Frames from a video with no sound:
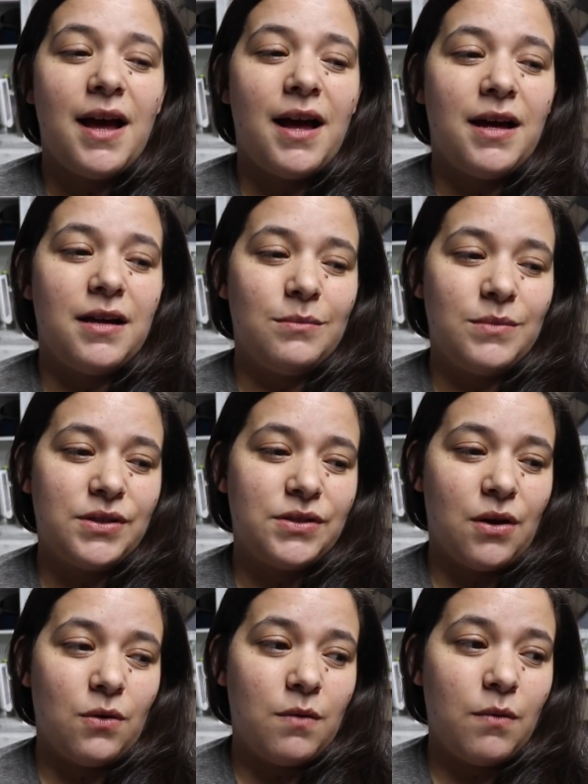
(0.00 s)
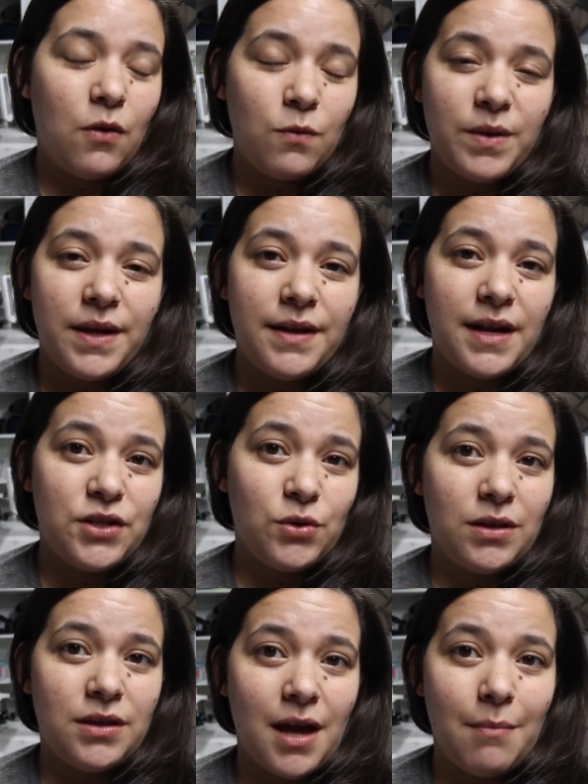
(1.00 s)
Um, so I'm hoping I do
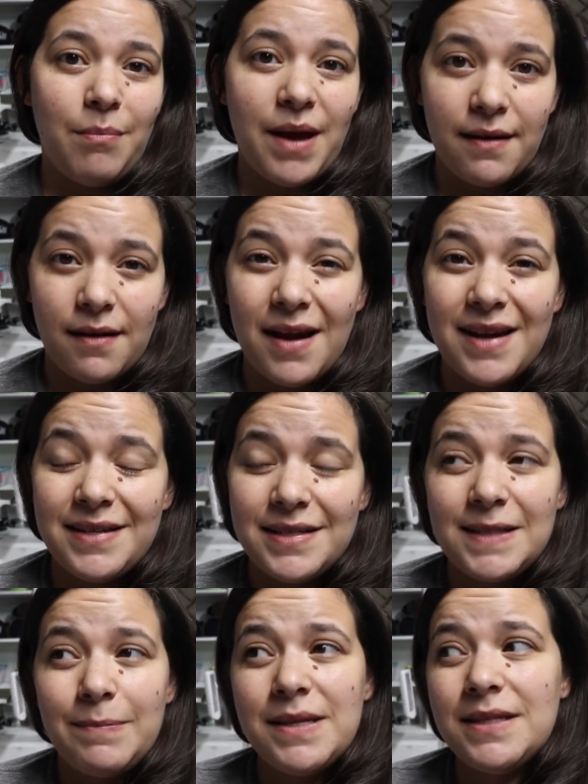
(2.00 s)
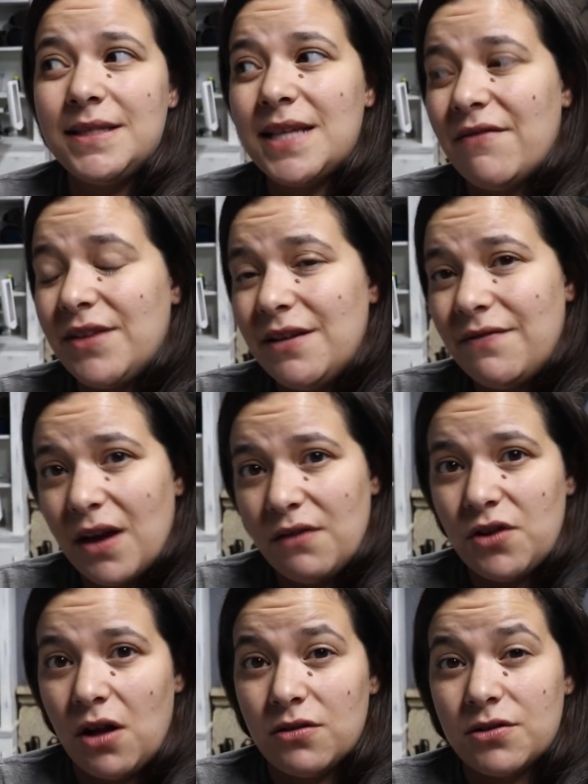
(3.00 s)
a lot better. I did spend
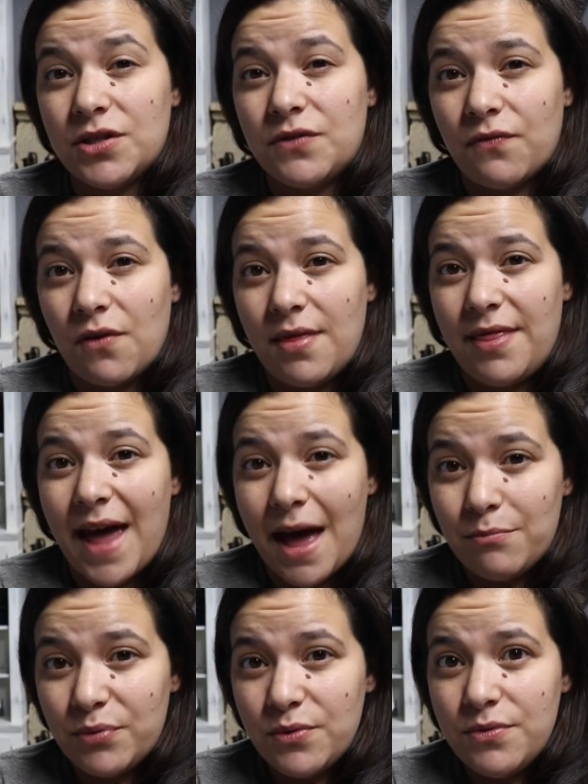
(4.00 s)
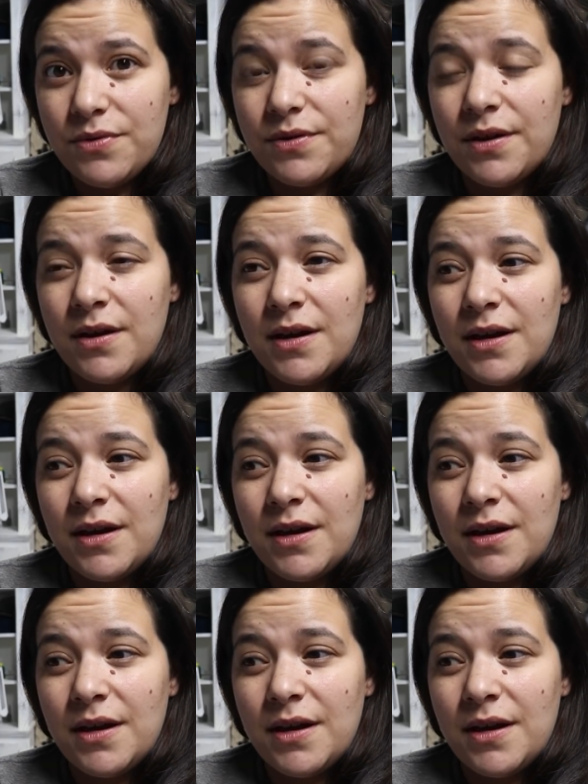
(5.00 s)
$75 for that booth.